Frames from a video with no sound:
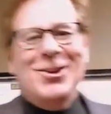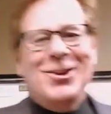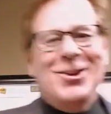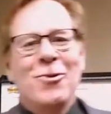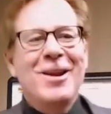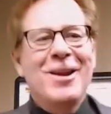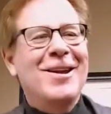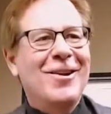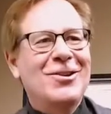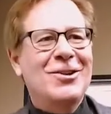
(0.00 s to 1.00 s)
And she
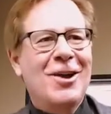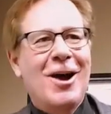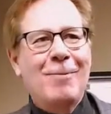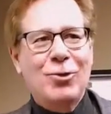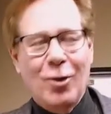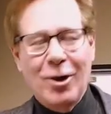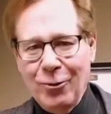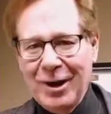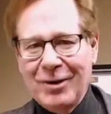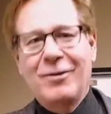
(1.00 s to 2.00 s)
went in there and she talked
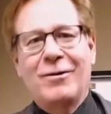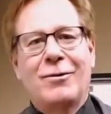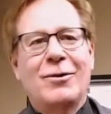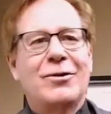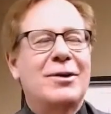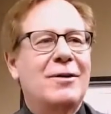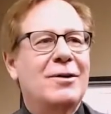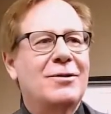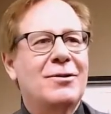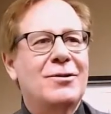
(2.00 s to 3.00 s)
to our director of the real
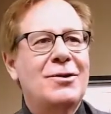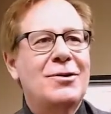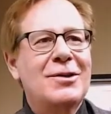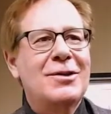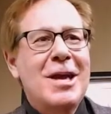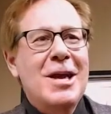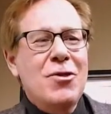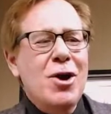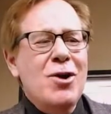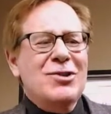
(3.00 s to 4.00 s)
estate division. She says,
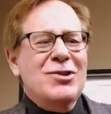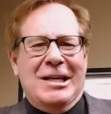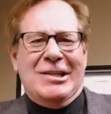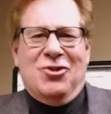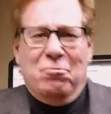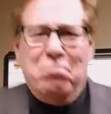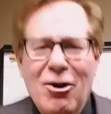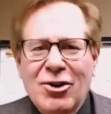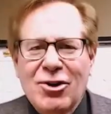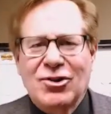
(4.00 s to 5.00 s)
there is a
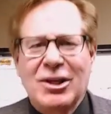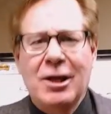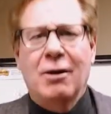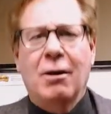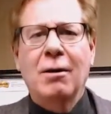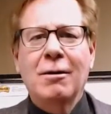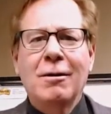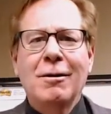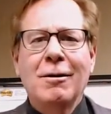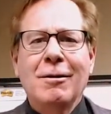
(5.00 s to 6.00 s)
conspiracy here
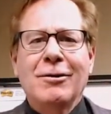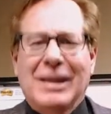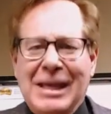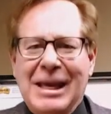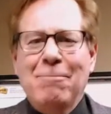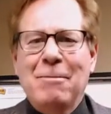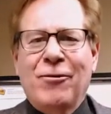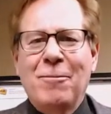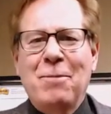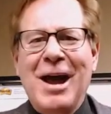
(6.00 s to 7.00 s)
to keep me
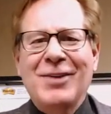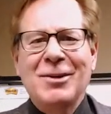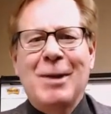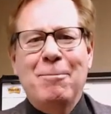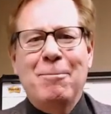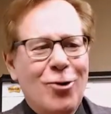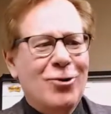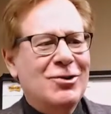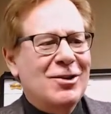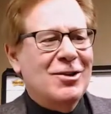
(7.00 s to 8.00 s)
from passing my
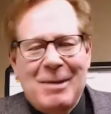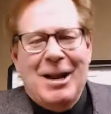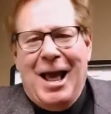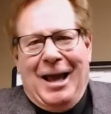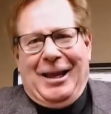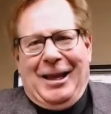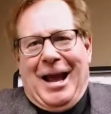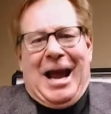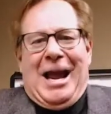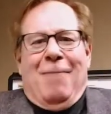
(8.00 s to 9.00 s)
broker's test. I mean,
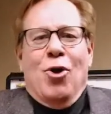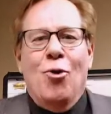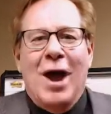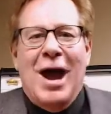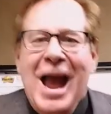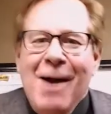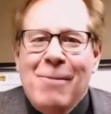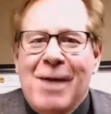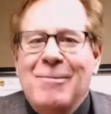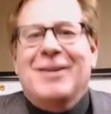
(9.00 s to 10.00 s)
I am who I
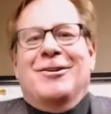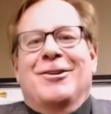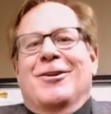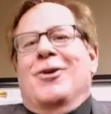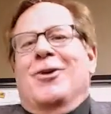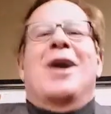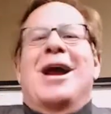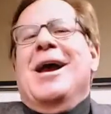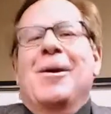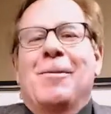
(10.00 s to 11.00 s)
am. I mean, you know who I
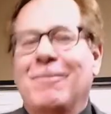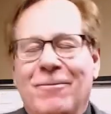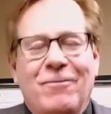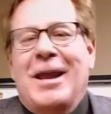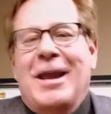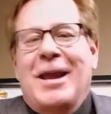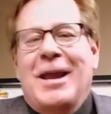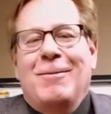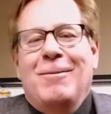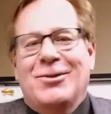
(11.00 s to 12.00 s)
am. I'm
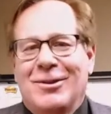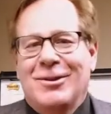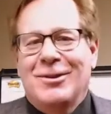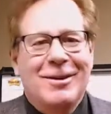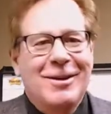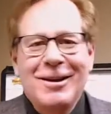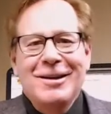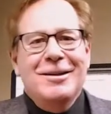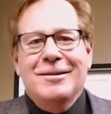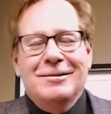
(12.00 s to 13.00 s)
famous, and
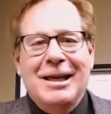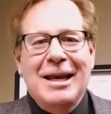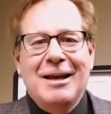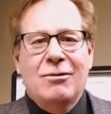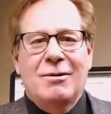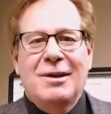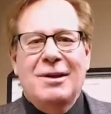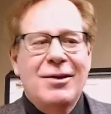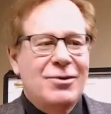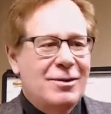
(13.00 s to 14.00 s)
I can't
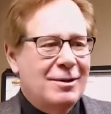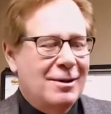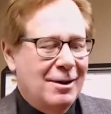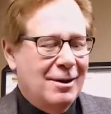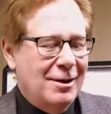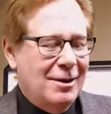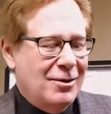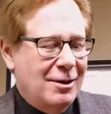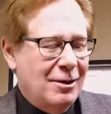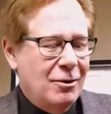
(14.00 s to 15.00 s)
get through the test. And
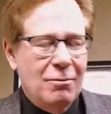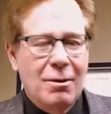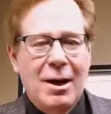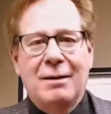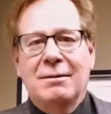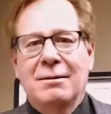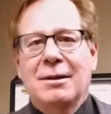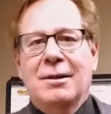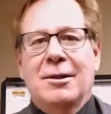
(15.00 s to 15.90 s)
he said, you're right.